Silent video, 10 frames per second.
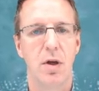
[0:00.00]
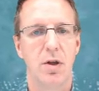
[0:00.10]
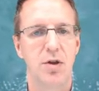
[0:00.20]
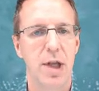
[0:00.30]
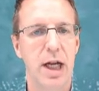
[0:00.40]

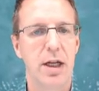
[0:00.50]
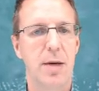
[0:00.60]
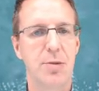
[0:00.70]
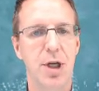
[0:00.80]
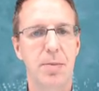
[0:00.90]
So that
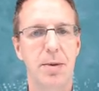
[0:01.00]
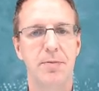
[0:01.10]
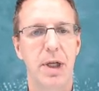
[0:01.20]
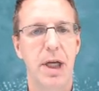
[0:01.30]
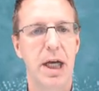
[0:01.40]
comes up,
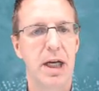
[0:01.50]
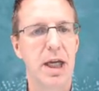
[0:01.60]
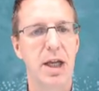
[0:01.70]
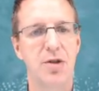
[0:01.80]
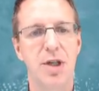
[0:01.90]
and
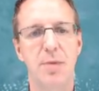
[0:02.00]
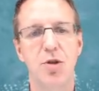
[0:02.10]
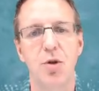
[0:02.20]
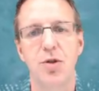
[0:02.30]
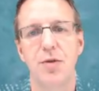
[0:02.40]
again, same
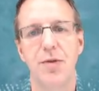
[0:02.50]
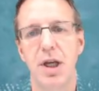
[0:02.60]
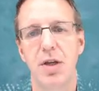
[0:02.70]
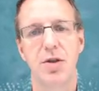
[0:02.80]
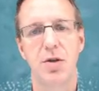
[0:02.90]
sorts of
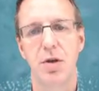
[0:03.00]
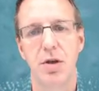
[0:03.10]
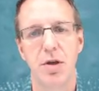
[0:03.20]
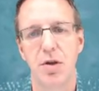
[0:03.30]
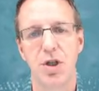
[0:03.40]
things. You
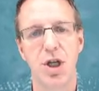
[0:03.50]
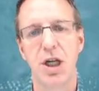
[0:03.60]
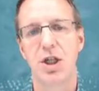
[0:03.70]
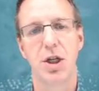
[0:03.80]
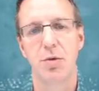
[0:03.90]
can
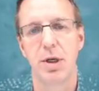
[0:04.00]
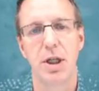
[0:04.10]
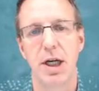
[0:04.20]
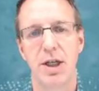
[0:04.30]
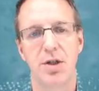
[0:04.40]
change the grid
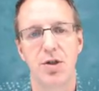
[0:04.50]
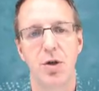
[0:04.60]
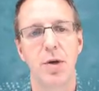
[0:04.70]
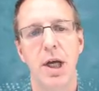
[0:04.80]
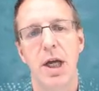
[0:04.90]
lines, and
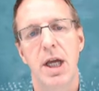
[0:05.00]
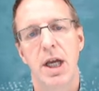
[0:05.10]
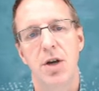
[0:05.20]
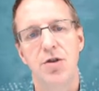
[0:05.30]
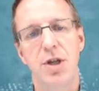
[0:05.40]
so
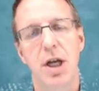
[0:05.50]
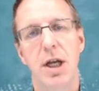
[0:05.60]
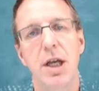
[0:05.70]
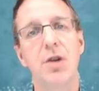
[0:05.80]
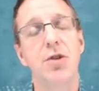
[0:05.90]
here's
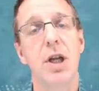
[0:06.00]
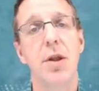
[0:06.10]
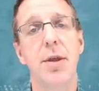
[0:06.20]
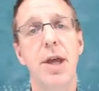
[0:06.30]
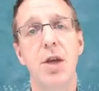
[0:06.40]

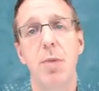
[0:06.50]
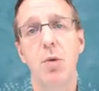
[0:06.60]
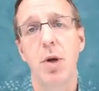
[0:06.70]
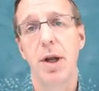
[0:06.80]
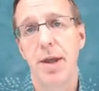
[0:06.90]
another thing you
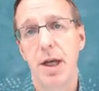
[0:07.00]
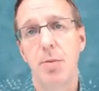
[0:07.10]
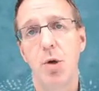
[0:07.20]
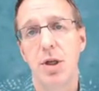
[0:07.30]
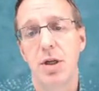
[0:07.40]
might want to think
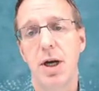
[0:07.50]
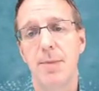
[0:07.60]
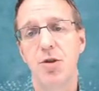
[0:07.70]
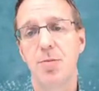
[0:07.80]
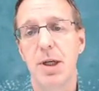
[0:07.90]
about at
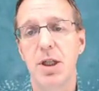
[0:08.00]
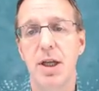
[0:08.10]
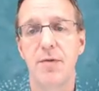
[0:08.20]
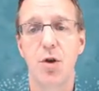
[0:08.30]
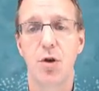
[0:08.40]
times,
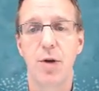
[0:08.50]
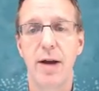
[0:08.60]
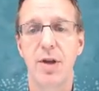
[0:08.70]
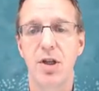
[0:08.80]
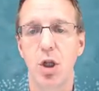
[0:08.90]
especially if your
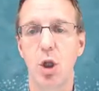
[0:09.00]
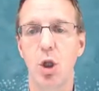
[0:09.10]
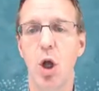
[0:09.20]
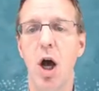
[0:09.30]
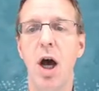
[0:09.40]
graph has a
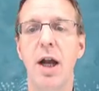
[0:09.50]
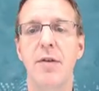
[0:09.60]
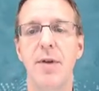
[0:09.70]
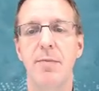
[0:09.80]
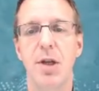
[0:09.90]
lot
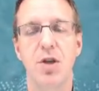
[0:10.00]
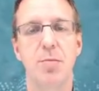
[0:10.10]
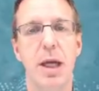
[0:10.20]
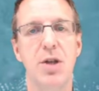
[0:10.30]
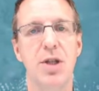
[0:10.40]
of empty
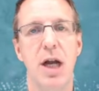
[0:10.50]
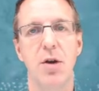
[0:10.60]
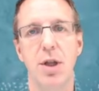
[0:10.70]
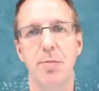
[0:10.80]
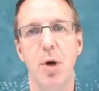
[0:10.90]
space
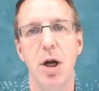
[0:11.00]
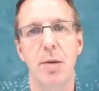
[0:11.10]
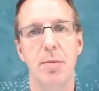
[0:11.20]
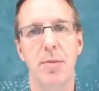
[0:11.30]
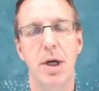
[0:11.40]
down at the
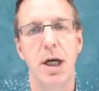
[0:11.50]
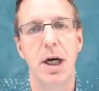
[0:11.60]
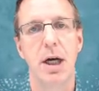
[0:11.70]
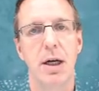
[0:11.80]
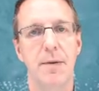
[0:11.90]
bottom
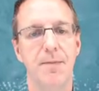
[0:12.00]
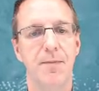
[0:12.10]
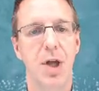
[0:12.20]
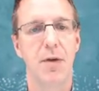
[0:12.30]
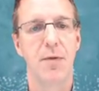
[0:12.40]

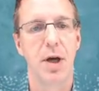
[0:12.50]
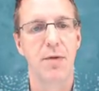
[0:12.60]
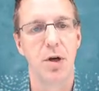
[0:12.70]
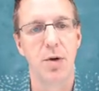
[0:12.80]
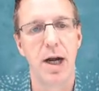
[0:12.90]

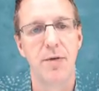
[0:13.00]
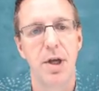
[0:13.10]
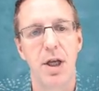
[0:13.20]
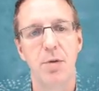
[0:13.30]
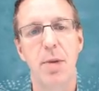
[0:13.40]
of a graph,
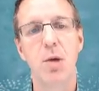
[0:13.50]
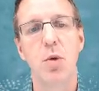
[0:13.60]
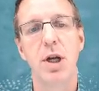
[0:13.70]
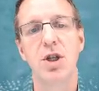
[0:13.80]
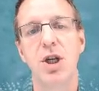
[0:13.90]
you might
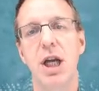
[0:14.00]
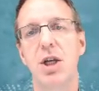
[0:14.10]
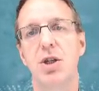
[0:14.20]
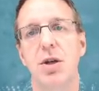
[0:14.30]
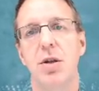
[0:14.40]
want to
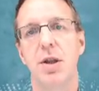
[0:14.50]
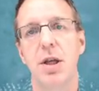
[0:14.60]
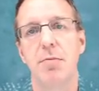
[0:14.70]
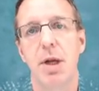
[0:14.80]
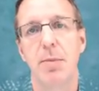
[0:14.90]
change
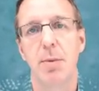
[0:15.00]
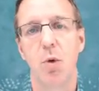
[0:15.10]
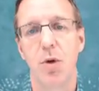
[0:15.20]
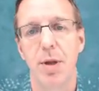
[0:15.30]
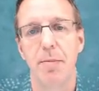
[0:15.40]
the minimum or the